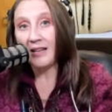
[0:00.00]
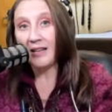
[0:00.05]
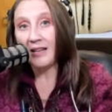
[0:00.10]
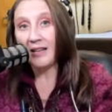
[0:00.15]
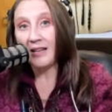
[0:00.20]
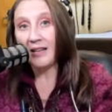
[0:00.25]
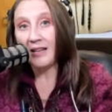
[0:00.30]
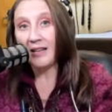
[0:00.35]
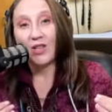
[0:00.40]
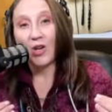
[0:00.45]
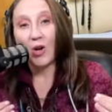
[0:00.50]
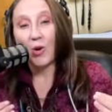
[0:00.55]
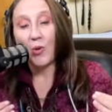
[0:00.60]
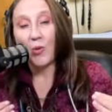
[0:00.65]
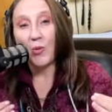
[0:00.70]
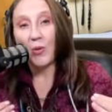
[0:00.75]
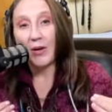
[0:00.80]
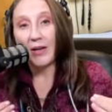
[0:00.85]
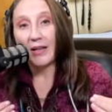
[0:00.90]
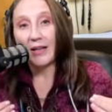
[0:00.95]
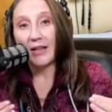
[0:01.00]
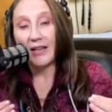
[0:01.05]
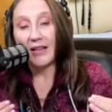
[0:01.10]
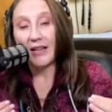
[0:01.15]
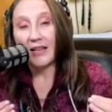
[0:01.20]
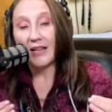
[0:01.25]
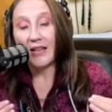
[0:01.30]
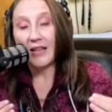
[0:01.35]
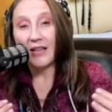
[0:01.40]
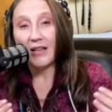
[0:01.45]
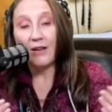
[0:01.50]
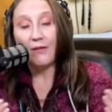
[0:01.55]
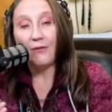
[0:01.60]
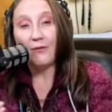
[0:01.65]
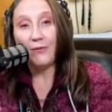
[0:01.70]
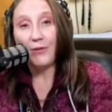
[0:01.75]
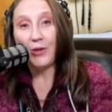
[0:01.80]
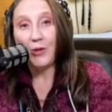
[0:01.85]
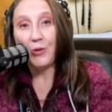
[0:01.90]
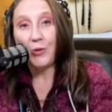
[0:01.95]
So
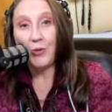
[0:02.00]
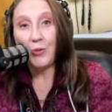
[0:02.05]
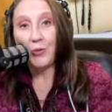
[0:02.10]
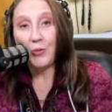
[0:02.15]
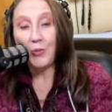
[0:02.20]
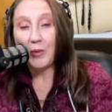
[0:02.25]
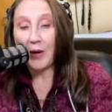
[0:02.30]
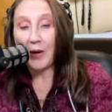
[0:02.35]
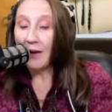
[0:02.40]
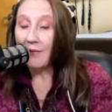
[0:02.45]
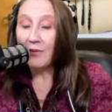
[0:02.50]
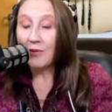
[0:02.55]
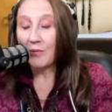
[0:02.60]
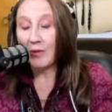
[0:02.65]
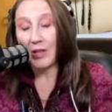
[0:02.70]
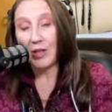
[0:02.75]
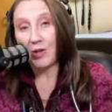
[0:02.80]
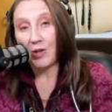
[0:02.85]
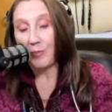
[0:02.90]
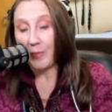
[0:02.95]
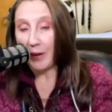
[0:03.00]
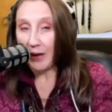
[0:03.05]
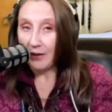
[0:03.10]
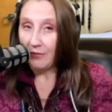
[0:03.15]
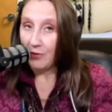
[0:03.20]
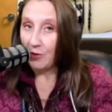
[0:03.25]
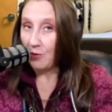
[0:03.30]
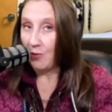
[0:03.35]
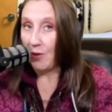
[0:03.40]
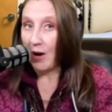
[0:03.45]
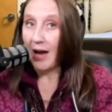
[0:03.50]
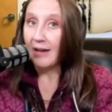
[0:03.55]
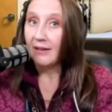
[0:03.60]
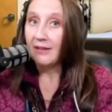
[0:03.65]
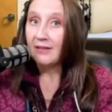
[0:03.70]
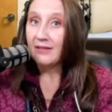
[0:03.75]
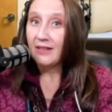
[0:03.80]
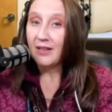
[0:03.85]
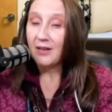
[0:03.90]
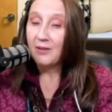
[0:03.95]
if you haven't ridden your bike for a
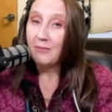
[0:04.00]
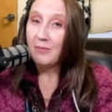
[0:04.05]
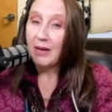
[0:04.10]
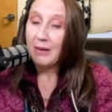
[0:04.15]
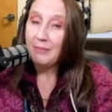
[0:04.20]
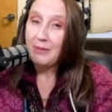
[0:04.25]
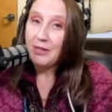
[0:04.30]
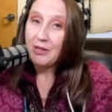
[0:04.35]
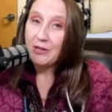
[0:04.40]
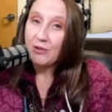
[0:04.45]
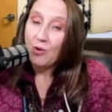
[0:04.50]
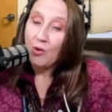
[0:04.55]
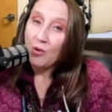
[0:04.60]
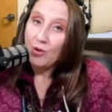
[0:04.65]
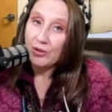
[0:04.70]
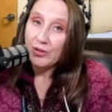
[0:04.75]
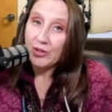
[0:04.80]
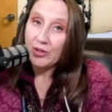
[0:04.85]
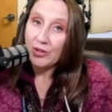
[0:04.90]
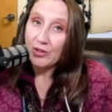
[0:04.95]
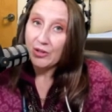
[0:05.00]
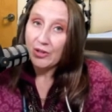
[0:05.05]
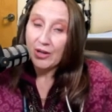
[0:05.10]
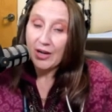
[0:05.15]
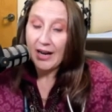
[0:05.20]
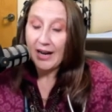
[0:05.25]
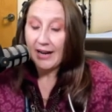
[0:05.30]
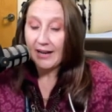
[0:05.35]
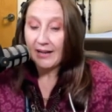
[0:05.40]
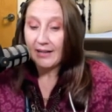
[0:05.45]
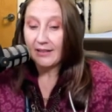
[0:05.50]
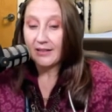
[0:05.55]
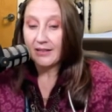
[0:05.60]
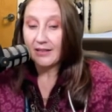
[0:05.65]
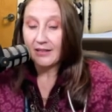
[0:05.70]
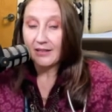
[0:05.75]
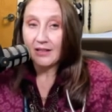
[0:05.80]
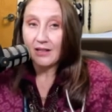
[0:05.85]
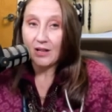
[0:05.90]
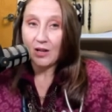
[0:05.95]
while, and maybe you're older and
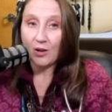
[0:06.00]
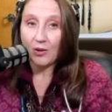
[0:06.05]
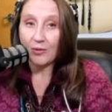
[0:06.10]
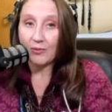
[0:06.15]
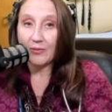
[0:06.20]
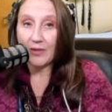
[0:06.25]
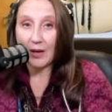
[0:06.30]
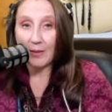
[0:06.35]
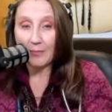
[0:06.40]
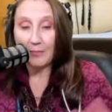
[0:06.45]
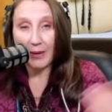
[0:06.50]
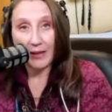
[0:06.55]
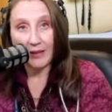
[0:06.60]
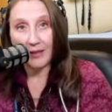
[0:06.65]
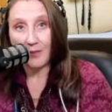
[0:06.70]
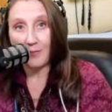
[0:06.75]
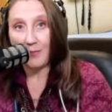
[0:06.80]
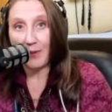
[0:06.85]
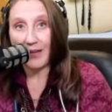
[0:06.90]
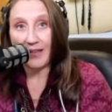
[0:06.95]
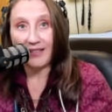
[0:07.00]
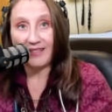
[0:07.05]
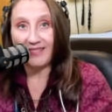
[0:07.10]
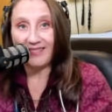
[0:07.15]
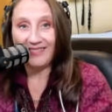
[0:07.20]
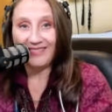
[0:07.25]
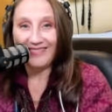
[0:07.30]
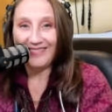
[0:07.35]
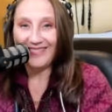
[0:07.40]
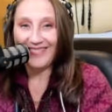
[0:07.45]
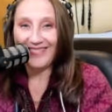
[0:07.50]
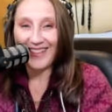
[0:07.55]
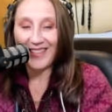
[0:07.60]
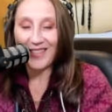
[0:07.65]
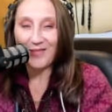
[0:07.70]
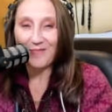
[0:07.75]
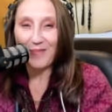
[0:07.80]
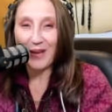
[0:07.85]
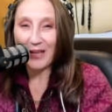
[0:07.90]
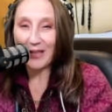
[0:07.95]
that bike's been in
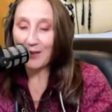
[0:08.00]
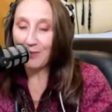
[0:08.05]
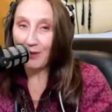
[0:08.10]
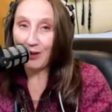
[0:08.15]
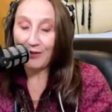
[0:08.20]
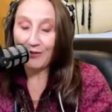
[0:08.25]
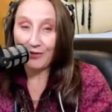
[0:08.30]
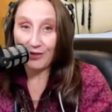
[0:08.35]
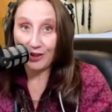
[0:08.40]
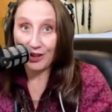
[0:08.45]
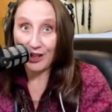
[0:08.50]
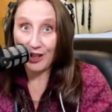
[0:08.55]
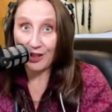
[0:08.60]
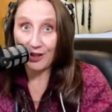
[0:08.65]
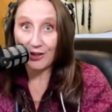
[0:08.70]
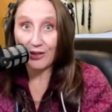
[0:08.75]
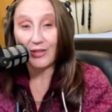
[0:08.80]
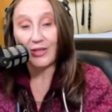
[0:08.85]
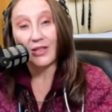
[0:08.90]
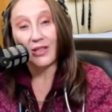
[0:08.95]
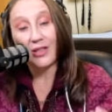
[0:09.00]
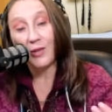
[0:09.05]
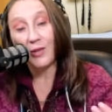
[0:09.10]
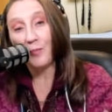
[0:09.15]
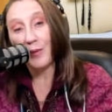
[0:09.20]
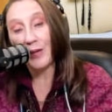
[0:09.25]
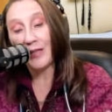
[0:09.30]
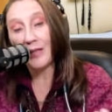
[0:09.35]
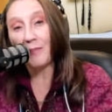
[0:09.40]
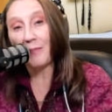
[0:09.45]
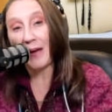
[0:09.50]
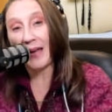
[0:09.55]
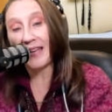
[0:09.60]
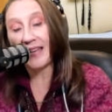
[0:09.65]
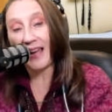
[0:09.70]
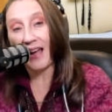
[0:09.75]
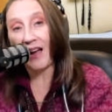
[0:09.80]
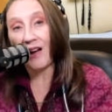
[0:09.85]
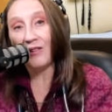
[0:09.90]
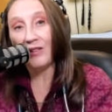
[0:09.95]
the basement for years, you bring the bike
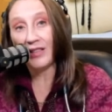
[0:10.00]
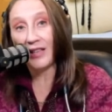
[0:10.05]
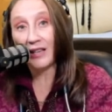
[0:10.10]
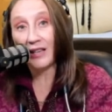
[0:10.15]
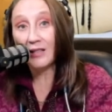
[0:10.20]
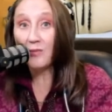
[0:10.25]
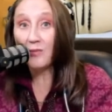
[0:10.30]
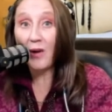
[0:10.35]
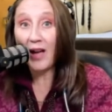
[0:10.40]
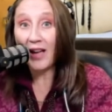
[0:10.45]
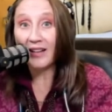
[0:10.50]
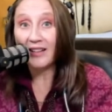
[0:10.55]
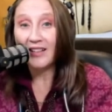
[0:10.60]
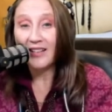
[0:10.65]
out, guess what?